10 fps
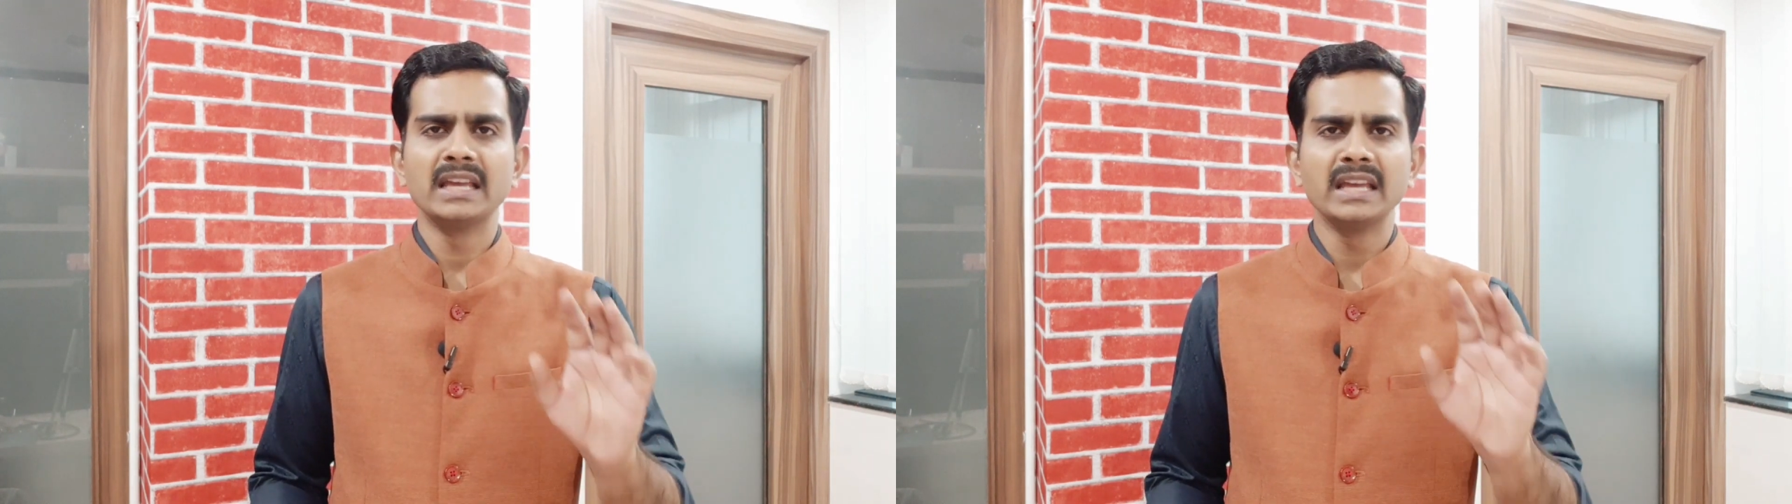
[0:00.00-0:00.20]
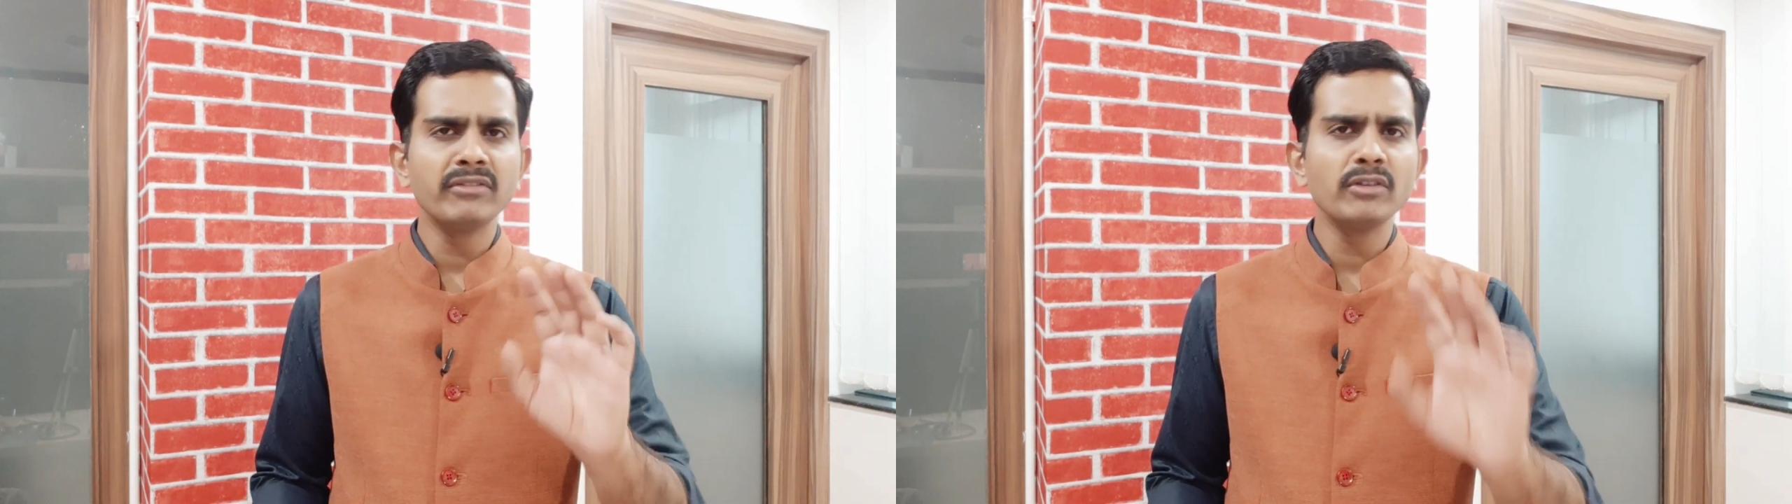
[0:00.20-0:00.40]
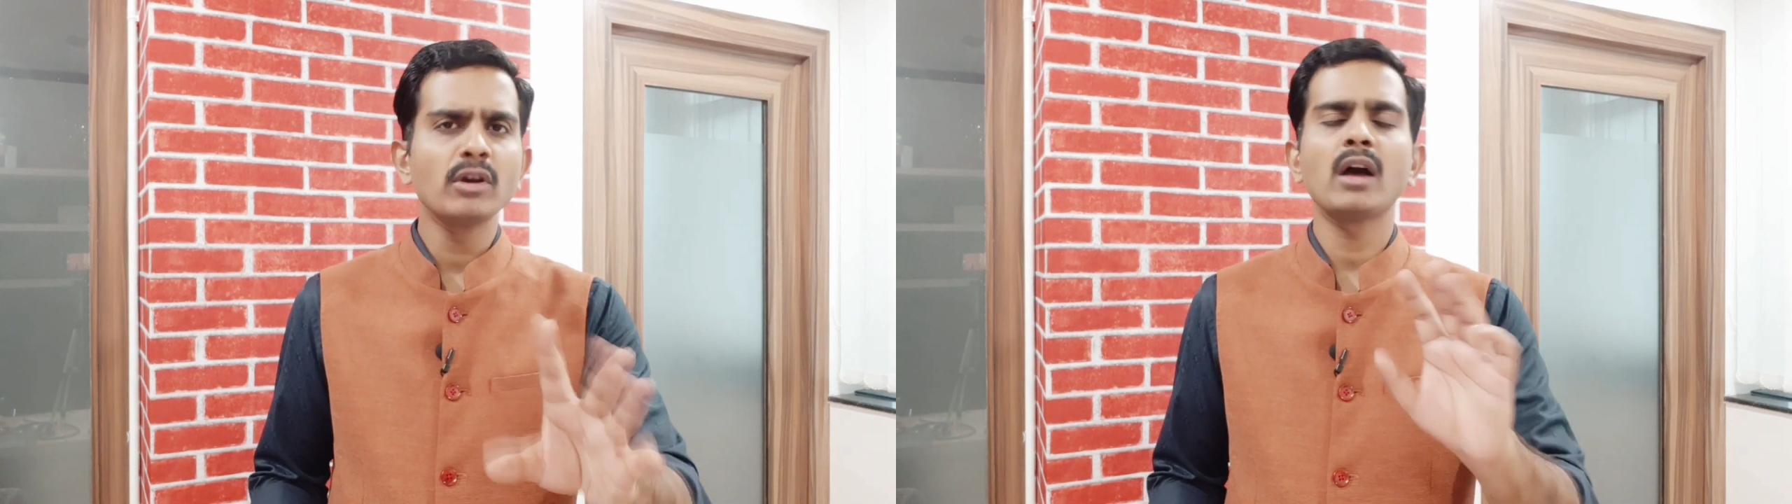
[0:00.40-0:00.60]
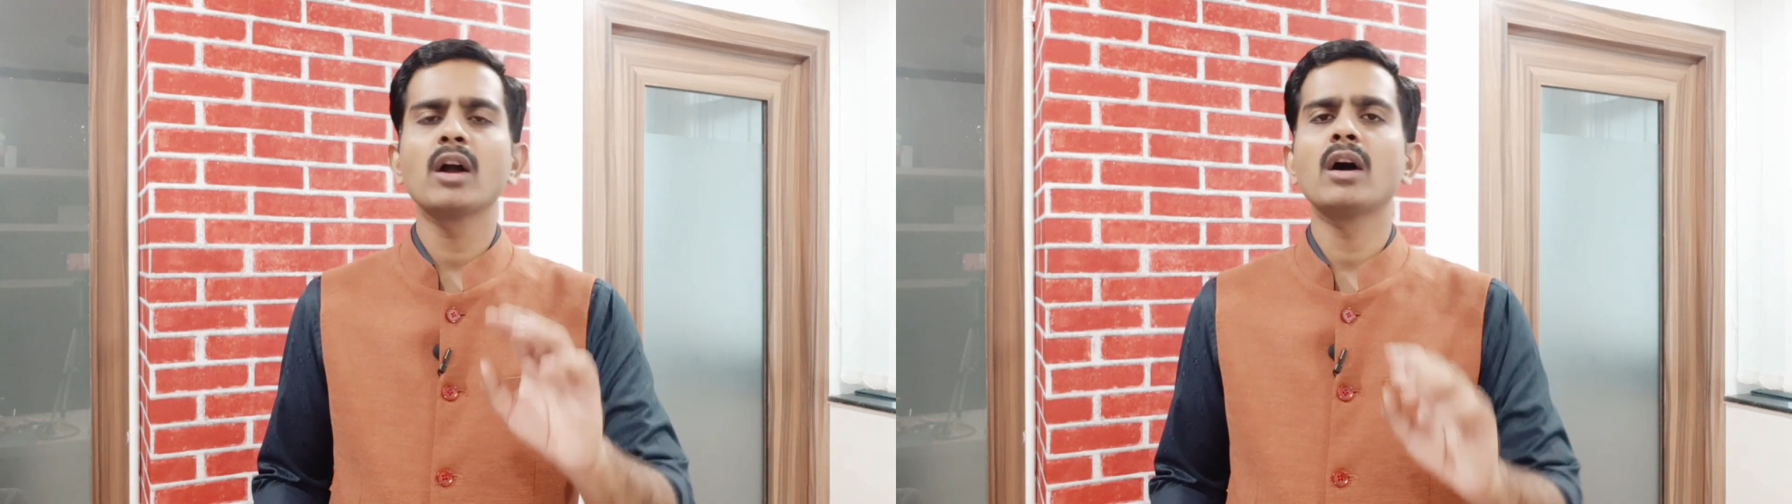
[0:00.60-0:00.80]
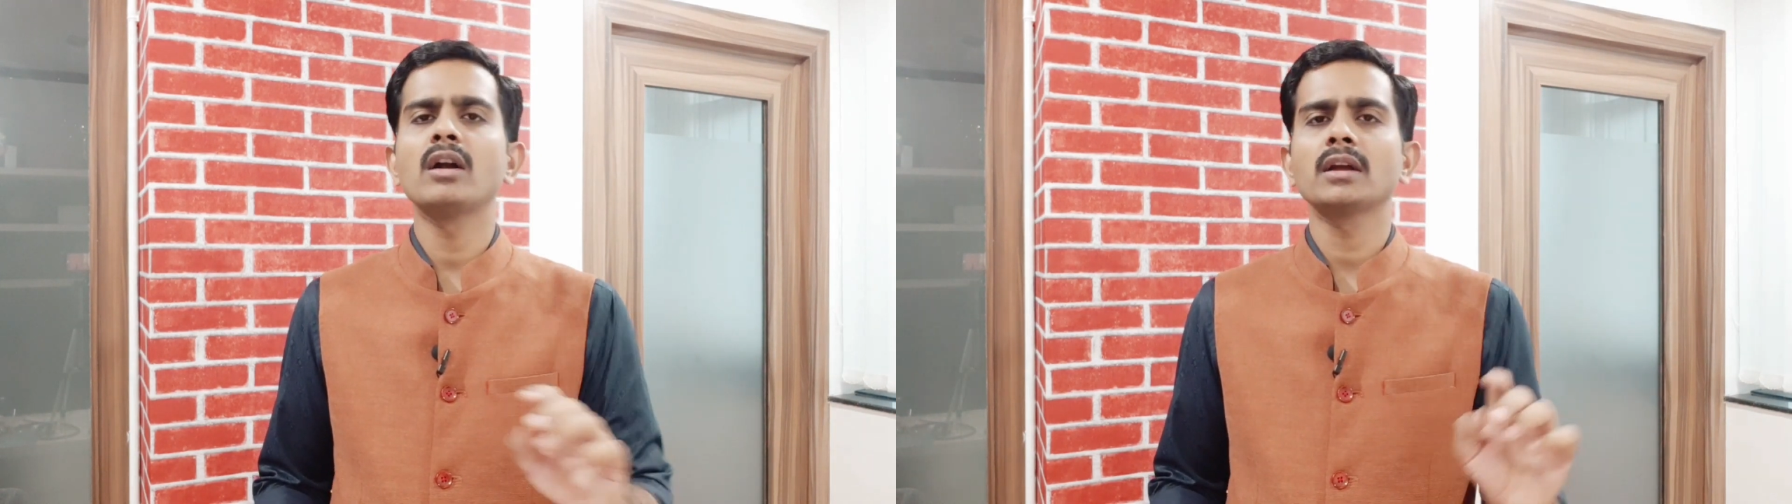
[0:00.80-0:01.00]
If you have
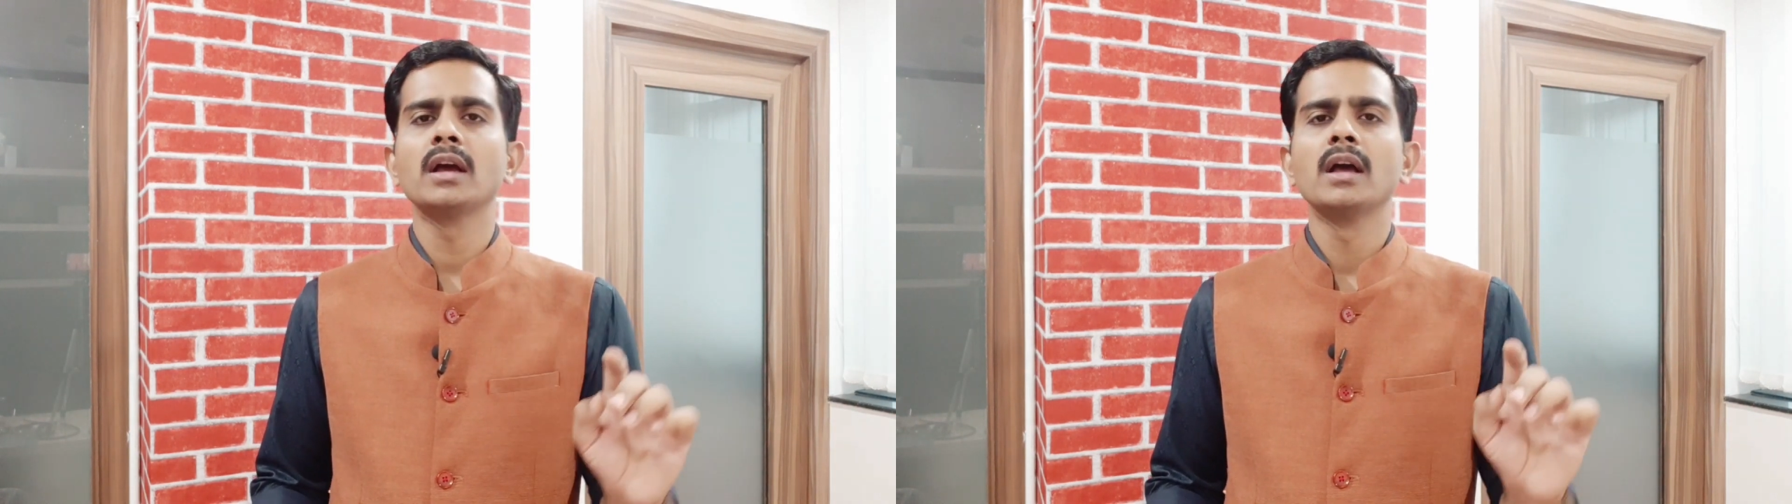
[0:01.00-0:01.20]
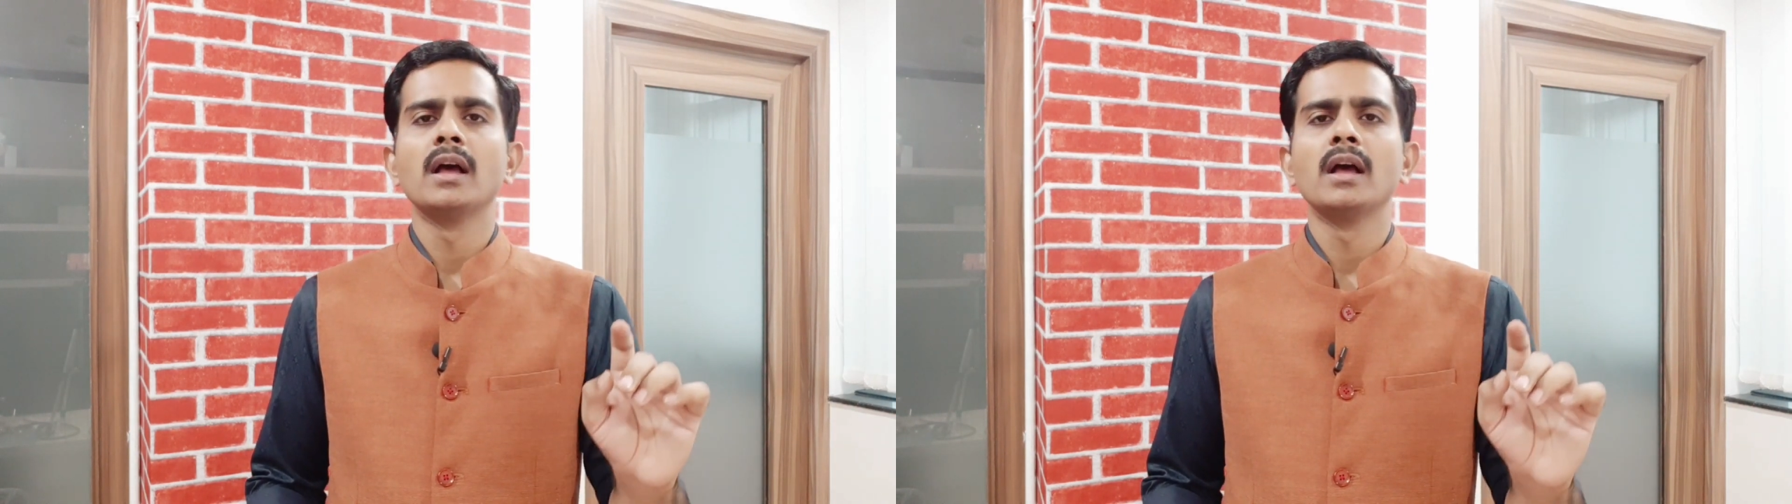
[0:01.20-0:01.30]
got